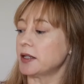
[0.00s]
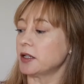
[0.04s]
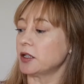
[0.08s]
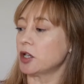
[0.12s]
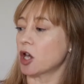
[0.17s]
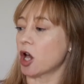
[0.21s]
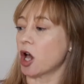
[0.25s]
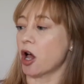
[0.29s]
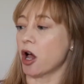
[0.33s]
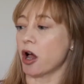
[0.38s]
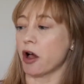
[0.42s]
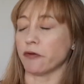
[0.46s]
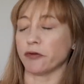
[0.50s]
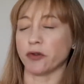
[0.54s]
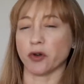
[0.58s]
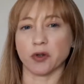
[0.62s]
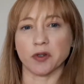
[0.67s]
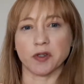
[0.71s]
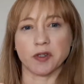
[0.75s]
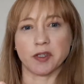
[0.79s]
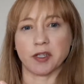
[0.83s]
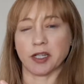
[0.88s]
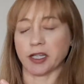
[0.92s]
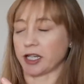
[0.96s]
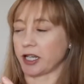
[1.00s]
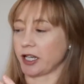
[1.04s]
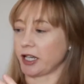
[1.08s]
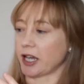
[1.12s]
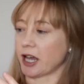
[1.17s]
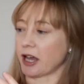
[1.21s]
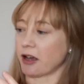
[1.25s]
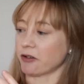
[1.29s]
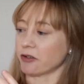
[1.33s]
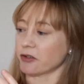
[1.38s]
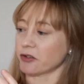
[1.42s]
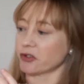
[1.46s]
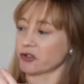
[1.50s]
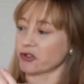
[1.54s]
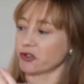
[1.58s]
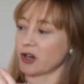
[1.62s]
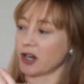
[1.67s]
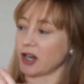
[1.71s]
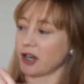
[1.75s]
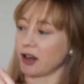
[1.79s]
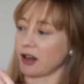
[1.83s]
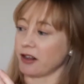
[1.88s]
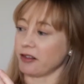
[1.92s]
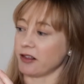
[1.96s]
and curved, not sticking out
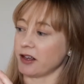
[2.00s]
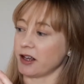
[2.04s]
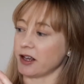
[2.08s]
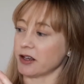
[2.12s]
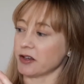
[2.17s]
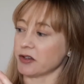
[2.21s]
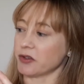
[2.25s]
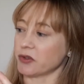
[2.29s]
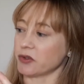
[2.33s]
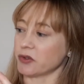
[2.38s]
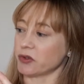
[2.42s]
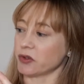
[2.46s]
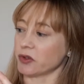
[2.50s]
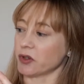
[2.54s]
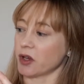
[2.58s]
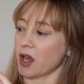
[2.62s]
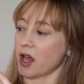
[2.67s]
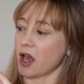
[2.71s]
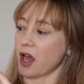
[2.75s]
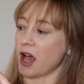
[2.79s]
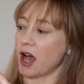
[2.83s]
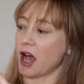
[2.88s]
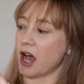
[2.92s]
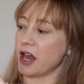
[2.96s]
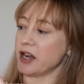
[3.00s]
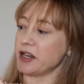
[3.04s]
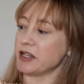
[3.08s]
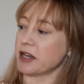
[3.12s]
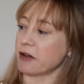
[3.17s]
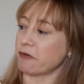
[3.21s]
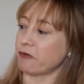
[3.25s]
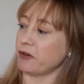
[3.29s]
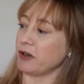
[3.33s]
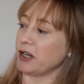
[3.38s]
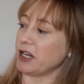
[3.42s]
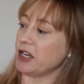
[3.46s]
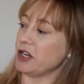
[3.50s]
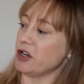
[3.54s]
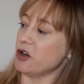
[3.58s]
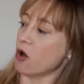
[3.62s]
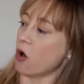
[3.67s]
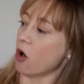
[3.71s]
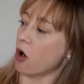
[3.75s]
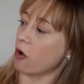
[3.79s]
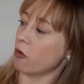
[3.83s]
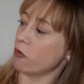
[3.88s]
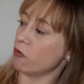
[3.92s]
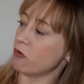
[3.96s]
straight like this, and definitely
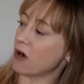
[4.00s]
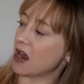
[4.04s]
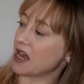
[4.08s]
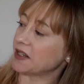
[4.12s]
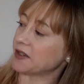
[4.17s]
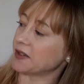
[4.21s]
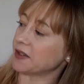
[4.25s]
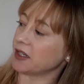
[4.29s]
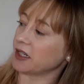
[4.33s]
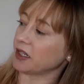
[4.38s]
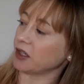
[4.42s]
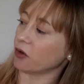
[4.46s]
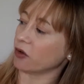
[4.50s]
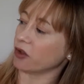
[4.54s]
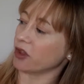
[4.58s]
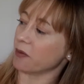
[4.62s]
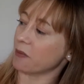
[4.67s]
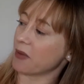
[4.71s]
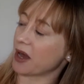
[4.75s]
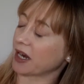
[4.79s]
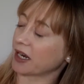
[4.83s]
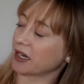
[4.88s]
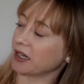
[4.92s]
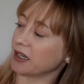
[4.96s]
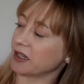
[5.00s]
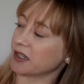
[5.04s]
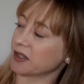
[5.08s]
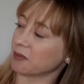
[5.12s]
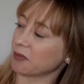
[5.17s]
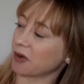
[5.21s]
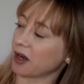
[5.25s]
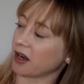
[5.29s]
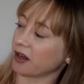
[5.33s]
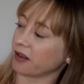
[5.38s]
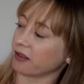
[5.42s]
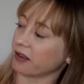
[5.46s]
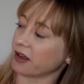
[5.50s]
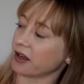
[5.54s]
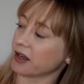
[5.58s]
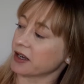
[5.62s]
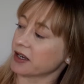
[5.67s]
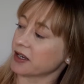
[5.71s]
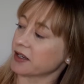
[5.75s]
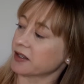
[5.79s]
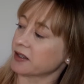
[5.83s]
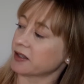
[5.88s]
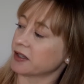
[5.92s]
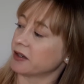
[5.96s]
not resting on the mechanism like
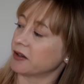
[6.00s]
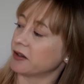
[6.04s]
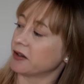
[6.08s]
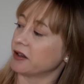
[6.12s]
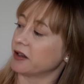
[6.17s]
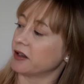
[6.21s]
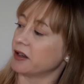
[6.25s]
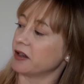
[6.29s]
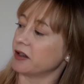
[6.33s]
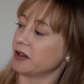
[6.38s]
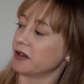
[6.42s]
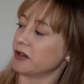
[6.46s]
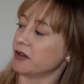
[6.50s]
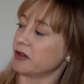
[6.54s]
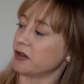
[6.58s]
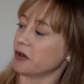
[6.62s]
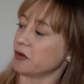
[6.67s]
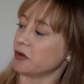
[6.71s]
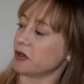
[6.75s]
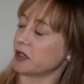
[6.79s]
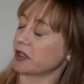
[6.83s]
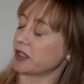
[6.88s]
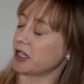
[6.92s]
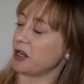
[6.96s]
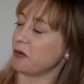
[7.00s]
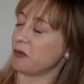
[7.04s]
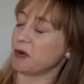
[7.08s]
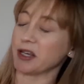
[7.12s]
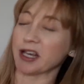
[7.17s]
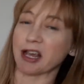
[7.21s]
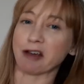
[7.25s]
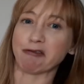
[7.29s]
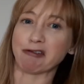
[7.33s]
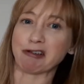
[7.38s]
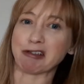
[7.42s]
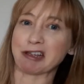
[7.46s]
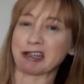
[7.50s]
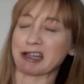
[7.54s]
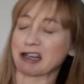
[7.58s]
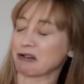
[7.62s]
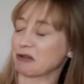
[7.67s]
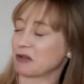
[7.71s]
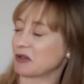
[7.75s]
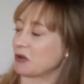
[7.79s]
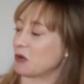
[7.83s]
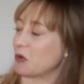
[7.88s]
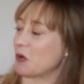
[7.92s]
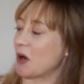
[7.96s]
this. So just keeping everything
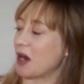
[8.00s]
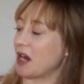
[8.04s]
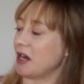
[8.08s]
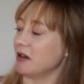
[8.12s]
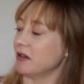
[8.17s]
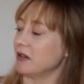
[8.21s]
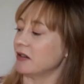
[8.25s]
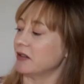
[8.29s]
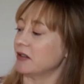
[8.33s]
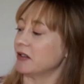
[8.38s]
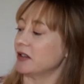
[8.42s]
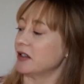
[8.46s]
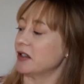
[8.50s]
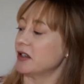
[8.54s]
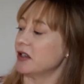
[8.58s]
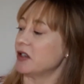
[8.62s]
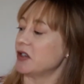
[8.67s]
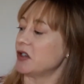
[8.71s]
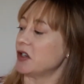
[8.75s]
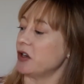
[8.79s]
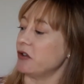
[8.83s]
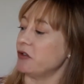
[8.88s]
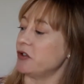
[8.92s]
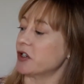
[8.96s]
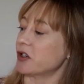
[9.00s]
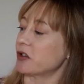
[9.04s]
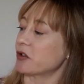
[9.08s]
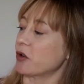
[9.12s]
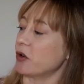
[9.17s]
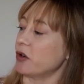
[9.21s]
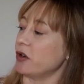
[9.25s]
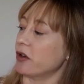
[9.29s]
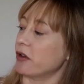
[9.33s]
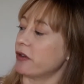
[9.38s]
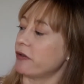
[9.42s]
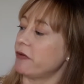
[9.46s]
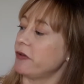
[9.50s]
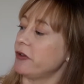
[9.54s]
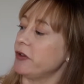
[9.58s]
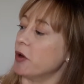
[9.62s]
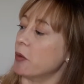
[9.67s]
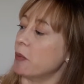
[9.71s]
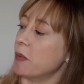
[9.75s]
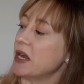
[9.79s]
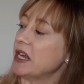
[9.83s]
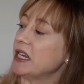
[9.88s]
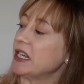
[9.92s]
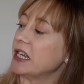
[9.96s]
else away. So you've just got your
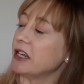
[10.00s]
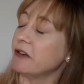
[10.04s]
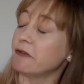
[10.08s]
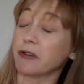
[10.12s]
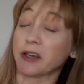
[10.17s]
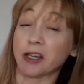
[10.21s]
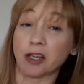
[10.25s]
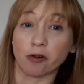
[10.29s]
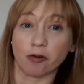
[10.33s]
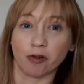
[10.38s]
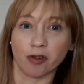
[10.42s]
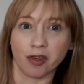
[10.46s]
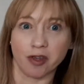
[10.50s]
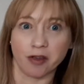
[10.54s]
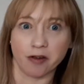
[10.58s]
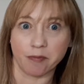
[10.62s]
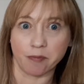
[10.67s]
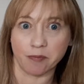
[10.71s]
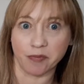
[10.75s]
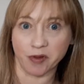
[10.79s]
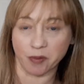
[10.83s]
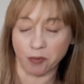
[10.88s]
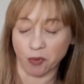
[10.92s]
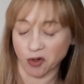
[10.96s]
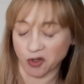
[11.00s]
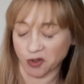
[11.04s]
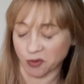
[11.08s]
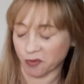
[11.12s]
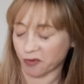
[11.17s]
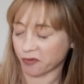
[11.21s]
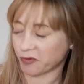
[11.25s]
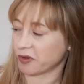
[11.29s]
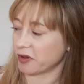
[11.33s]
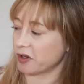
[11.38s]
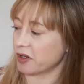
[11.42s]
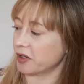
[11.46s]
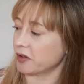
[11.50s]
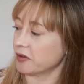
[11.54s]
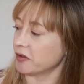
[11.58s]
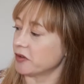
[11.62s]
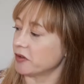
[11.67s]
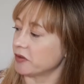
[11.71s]
pinky finger on the bottom of the